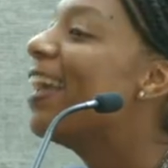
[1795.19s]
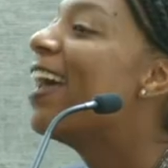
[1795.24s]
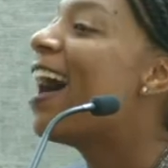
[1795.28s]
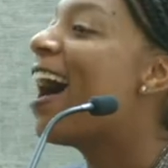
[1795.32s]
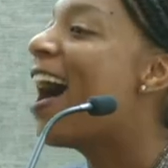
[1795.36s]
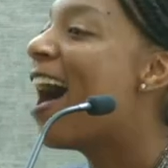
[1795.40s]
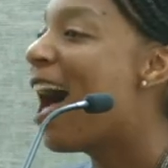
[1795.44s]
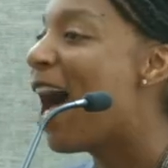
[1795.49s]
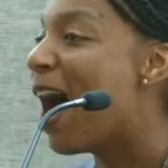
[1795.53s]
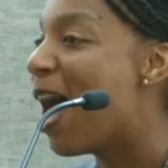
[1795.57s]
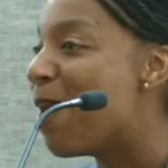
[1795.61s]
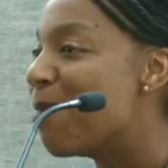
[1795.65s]

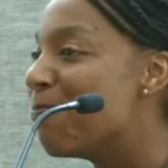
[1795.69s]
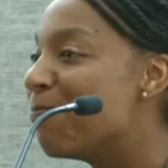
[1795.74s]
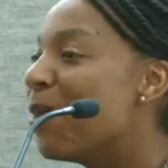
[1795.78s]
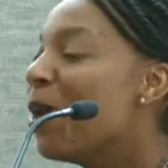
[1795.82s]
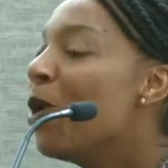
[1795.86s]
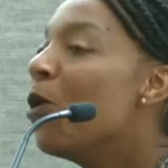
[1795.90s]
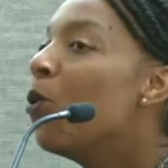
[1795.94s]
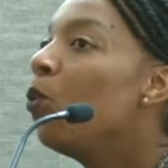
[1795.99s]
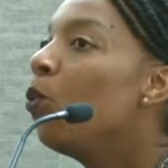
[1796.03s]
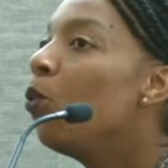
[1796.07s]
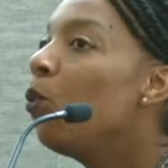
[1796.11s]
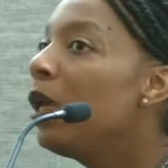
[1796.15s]
Um,
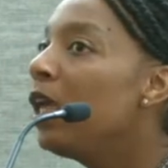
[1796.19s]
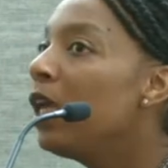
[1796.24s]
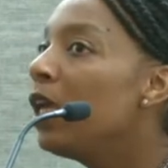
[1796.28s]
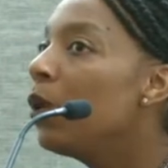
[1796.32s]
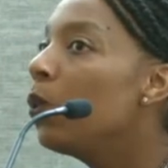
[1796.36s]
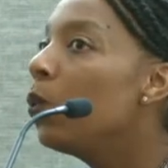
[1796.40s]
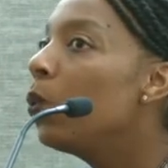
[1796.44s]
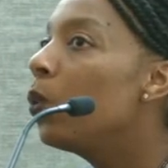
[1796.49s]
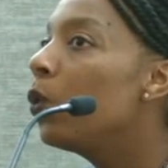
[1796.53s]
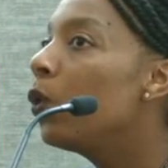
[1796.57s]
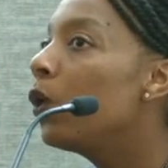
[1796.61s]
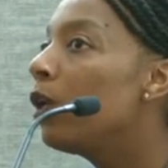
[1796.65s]
we
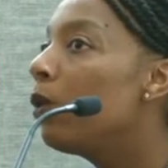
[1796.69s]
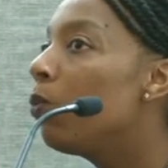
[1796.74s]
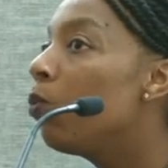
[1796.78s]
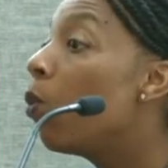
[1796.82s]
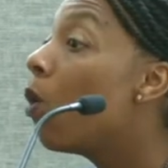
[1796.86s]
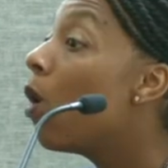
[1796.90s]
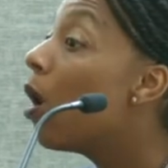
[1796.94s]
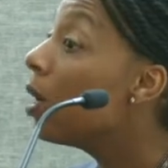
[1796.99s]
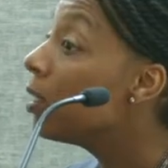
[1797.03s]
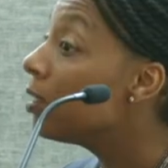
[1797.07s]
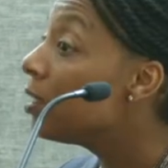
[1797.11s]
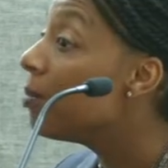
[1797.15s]
would
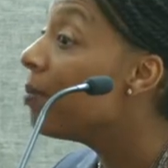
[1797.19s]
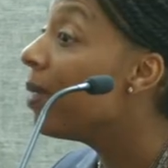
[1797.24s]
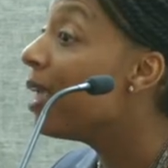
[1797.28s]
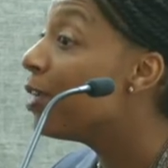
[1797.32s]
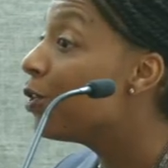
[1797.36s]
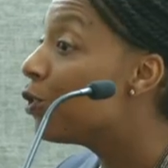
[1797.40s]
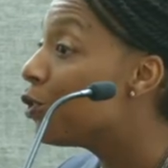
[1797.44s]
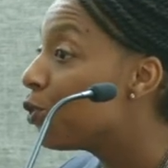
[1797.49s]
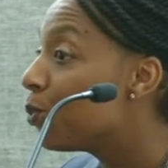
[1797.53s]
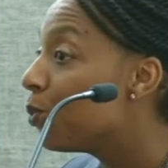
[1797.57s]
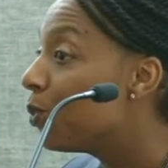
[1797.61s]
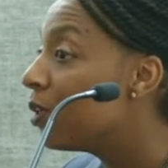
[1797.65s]
want to make
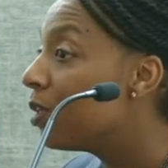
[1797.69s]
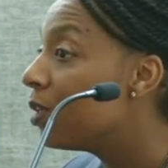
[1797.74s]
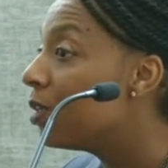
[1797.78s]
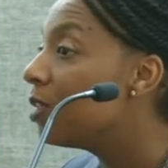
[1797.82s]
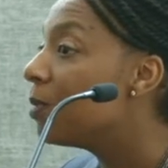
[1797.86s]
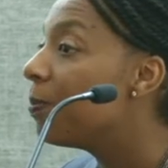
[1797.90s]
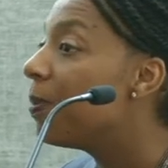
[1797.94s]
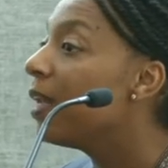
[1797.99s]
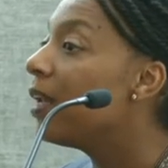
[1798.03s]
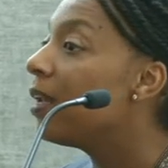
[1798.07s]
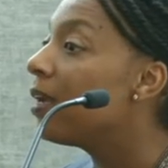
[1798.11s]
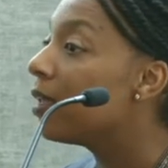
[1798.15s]
sure,
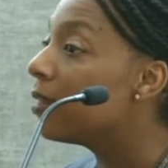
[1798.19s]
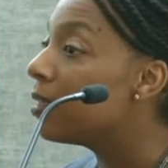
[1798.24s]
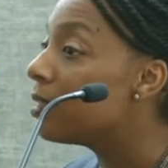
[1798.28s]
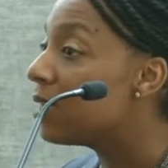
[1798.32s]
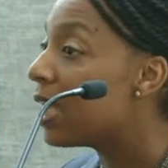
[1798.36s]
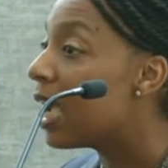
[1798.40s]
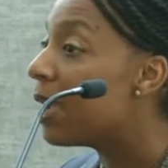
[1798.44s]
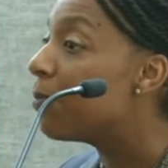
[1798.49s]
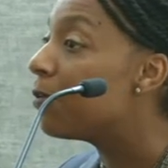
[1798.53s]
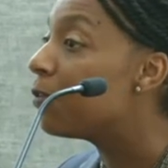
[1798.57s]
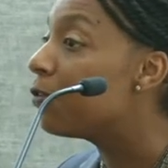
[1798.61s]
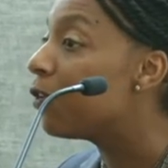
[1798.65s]
depending on the
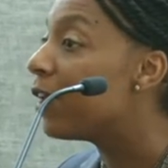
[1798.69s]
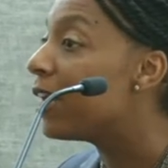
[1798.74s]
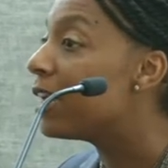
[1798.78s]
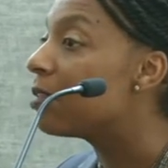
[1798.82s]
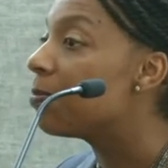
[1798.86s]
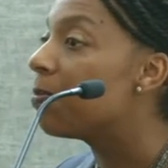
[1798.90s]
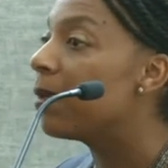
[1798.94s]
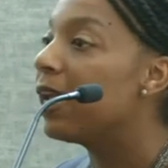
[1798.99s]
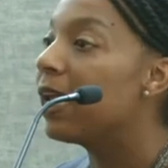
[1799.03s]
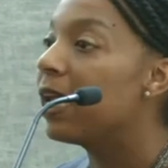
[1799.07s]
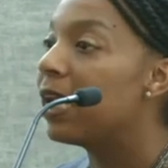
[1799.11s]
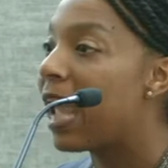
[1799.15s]
type of
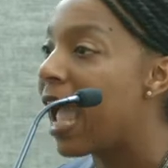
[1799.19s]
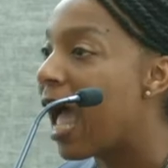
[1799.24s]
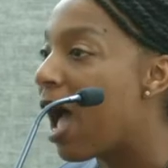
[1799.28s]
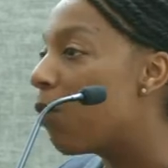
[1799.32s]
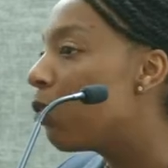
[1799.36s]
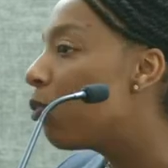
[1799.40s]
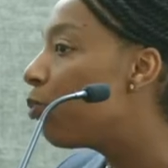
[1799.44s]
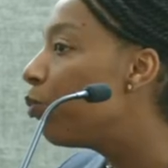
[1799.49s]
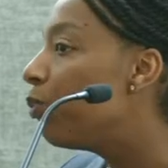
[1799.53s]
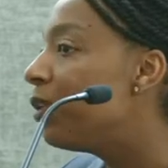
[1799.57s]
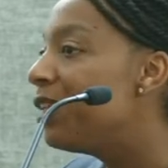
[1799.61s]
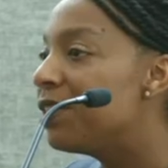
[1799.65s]
transplant, how
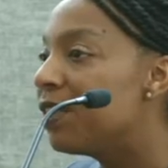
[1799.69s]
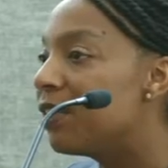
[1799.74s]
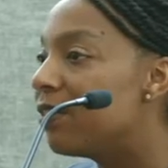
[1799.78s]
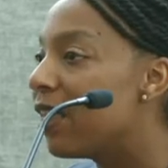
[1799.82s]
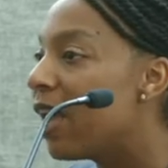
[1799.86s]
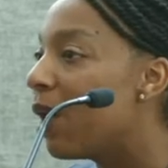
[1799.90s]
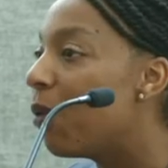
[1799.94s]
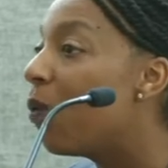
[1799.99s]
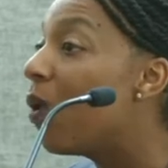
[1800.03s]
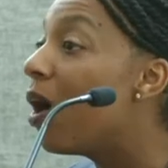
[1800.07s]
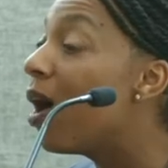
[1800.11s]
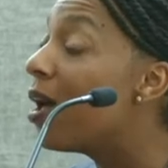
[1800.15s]
recent
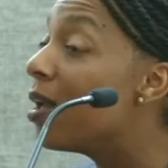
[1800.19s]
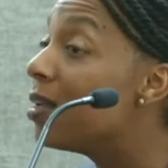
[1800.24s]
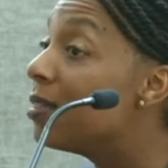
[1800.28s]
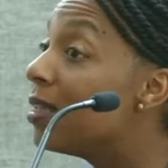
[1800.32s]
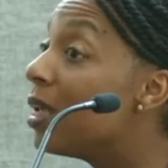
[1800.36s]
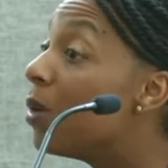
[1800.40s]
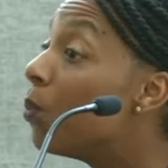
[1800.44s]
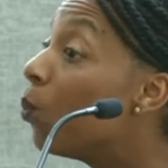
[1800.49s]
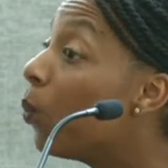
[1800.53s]
that was and